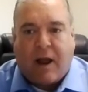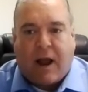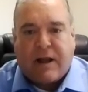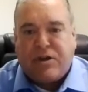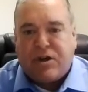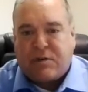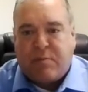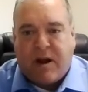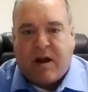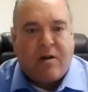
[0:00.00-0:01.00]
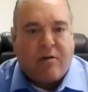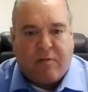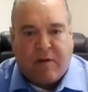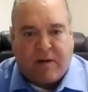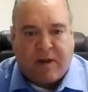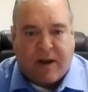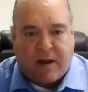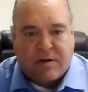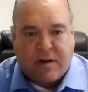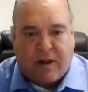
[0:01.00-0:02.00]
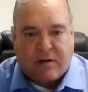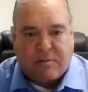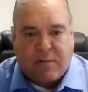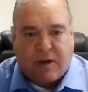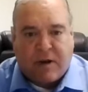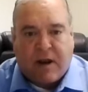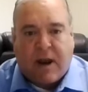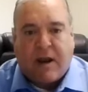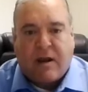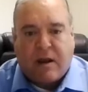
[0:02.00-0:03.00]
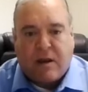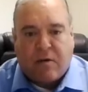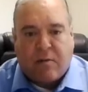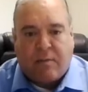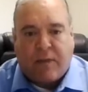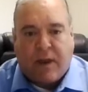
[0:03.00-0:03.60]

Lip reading: I just spent $150,000 building an ADU,